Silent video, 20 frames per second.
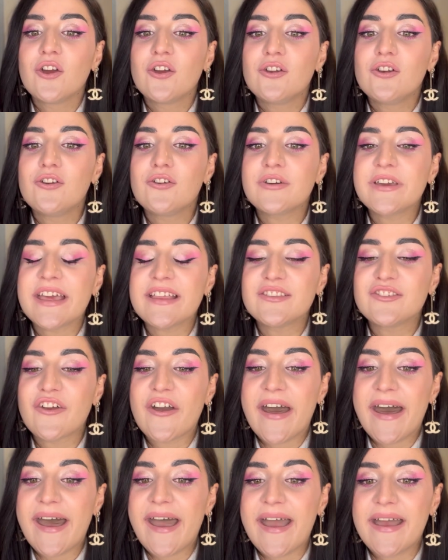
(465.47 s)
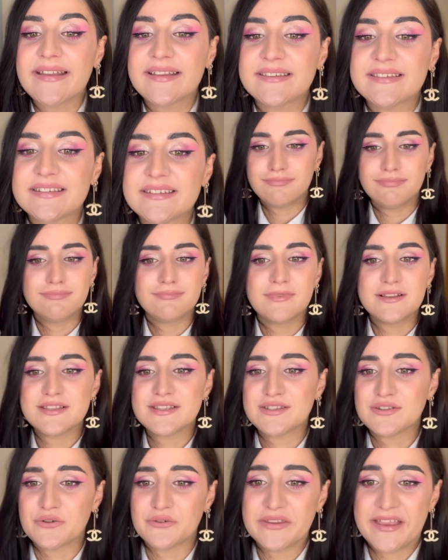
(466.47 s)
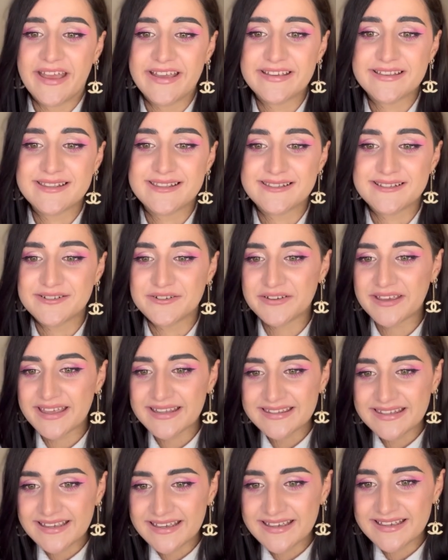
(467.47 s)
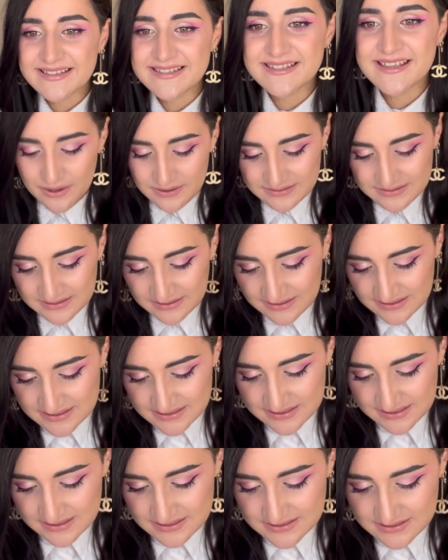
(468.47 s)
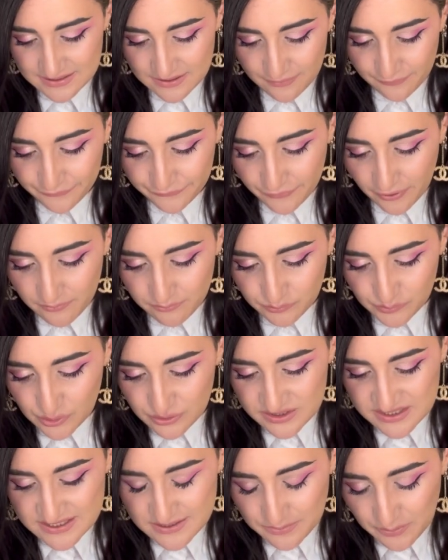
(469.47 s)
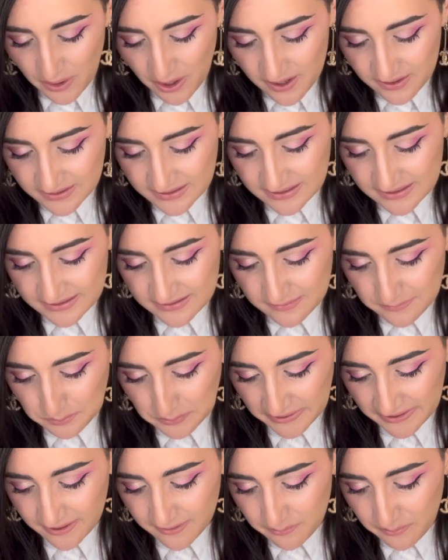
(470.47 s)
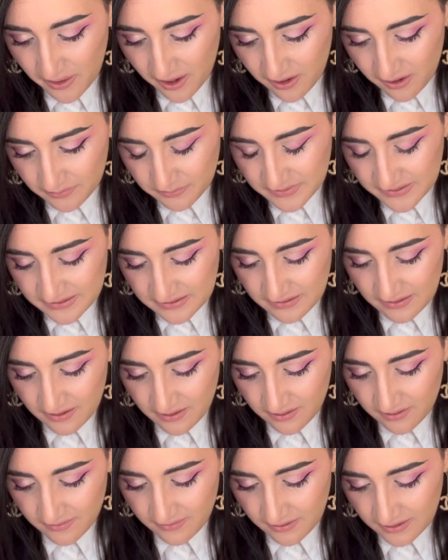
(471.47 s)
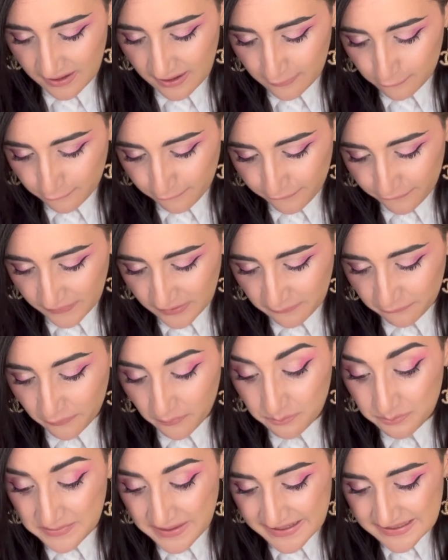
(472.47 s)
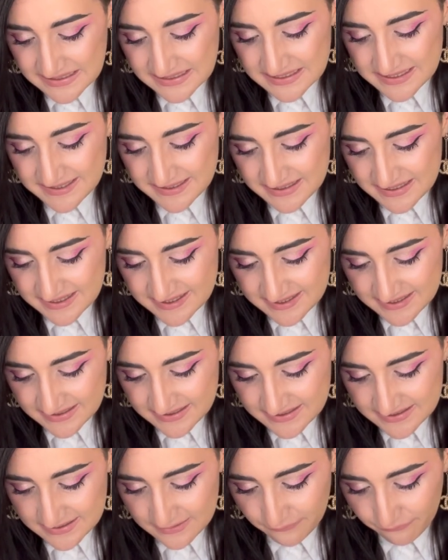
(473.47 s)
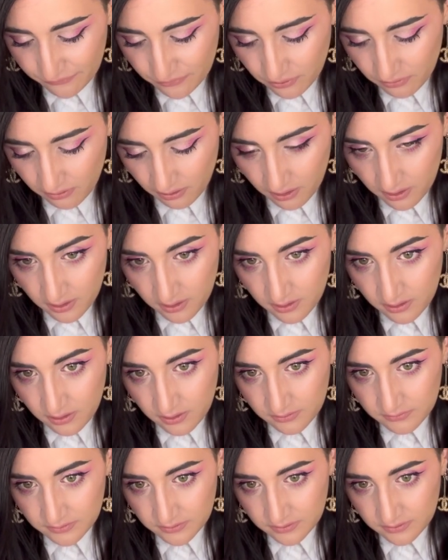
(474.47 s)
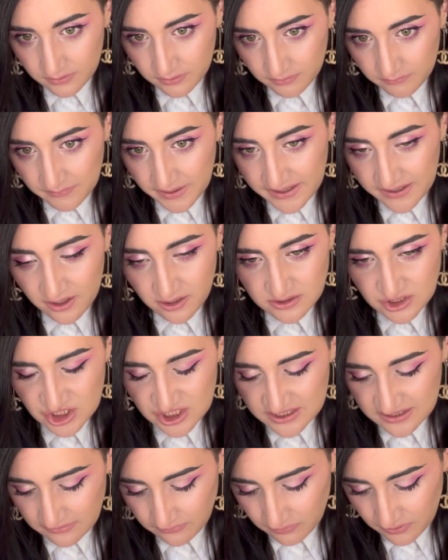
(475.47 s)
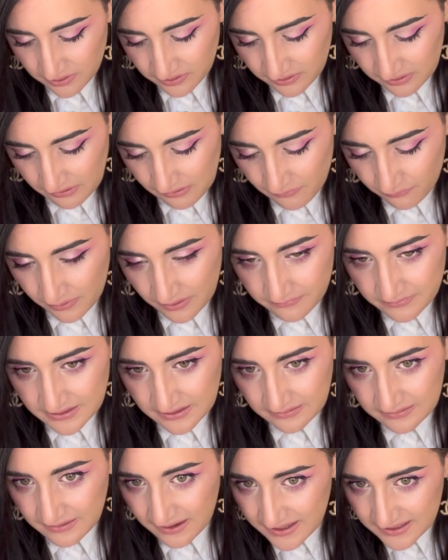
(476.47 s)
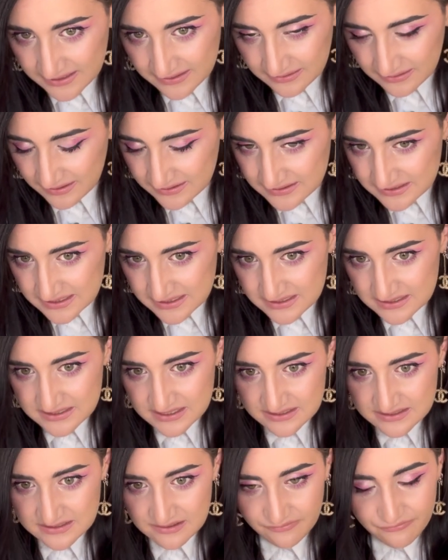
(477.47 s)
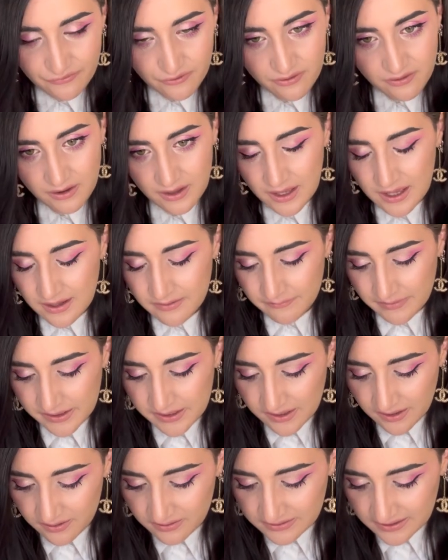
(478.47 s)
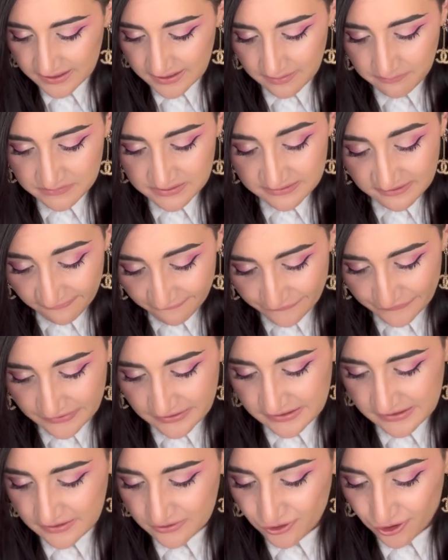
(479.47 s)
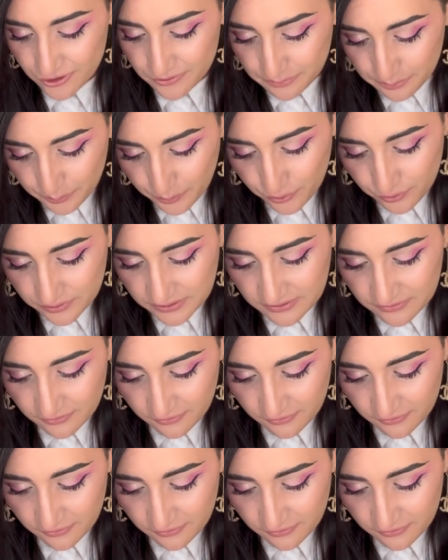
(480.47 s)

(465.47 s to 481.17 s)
Look at the hat. So nice. Look at this. This is from the sparkling pink Barbie outfit from 1964. My gosh, they were wearing that in 1964. Oh my God, like I'm definitely not born in a